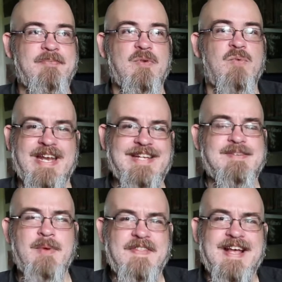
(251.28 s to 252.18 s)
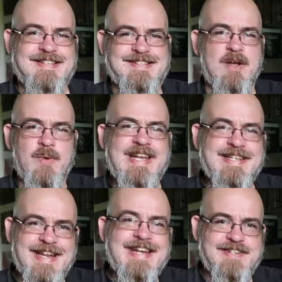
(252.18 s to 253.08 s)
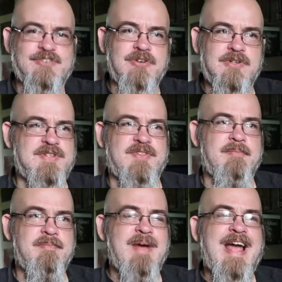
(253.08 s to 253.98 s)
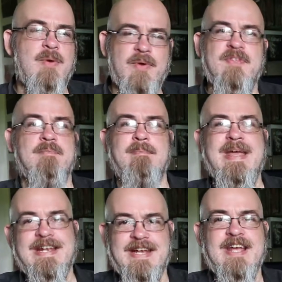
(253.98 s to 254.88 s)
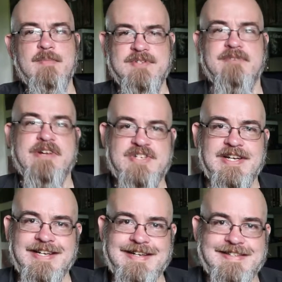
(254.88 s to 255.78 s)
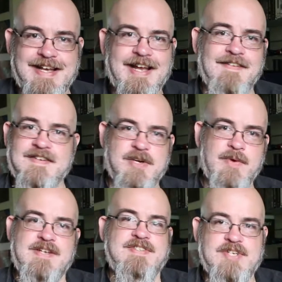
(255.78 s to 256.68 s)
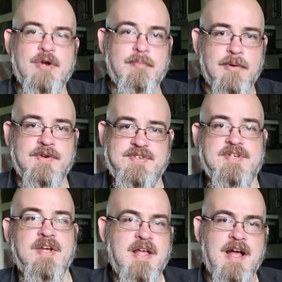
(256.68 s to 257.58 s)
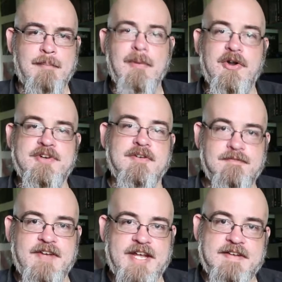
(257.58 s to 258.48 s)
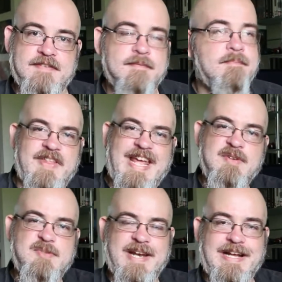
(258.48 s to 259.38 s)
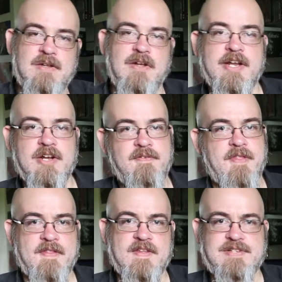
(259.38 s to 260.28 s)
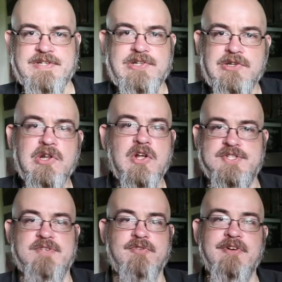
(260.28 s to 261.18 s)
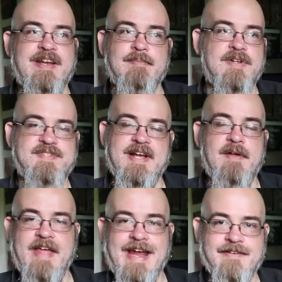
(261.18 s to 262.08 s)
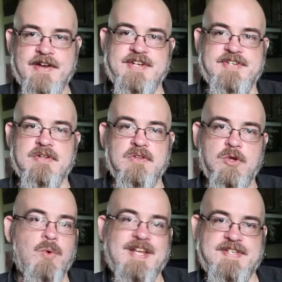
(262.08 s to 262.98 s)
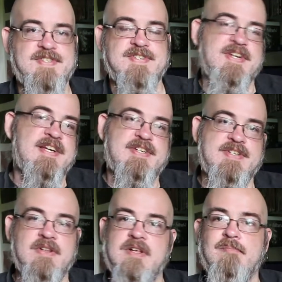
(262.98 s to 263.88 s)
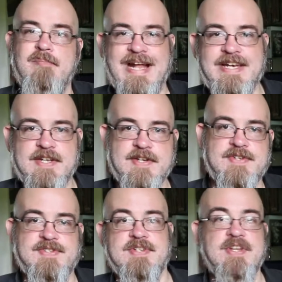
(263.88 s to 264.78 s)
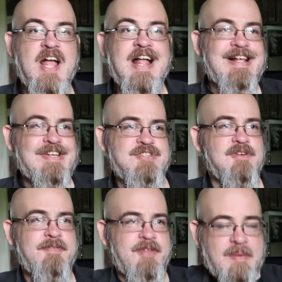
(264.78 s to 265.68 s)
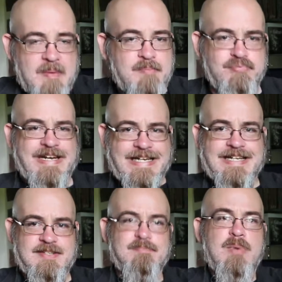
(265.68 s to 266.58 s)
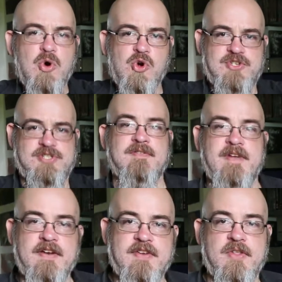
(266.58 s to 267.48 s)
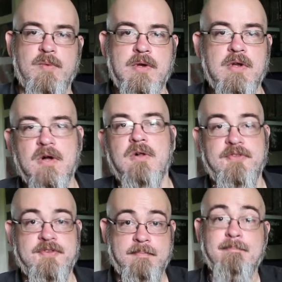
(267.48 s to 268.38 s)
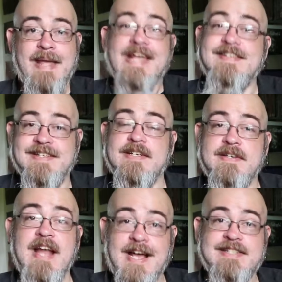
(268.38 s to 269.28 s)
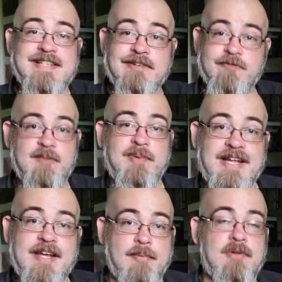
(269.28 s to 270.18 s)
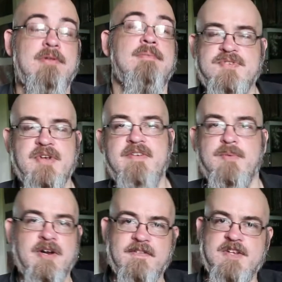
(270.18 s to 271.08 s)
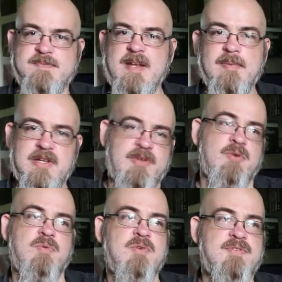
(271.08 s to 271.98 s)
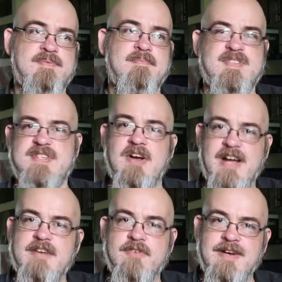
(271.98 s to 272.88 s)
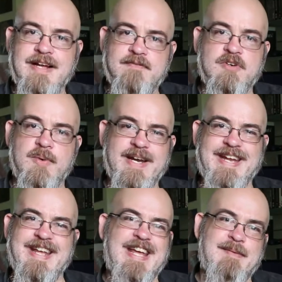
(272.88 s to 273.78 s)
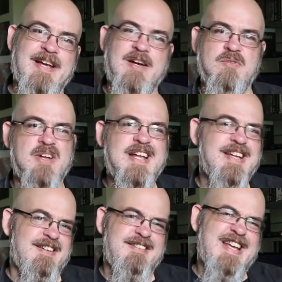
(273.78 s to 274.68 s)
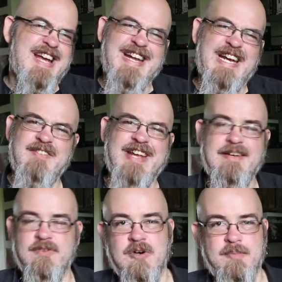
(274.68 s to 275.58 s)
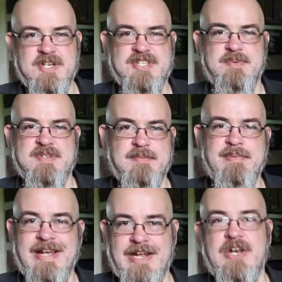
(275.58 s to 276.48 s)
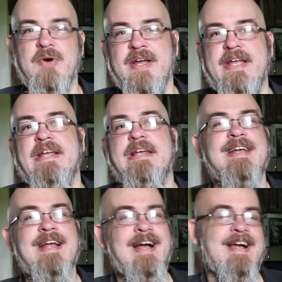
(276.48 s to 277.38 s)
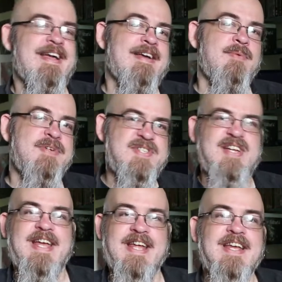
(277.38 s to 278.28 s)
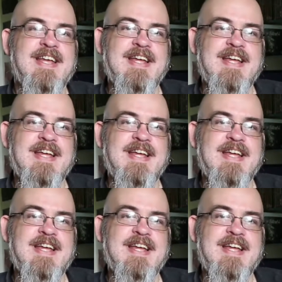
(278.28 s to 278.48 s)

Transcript: when that's so integral to how the main game was originally designed, there's only so much a mod can fix. But the game's been out long enough that there's lots of great mods out there, additional quests and additional companions and stuff that brings more stuff into the world that makes it nicely replayable. So if you're one of those people who started Fallout 4 when it came out, kind of gave up because it was a bit annoying, I would say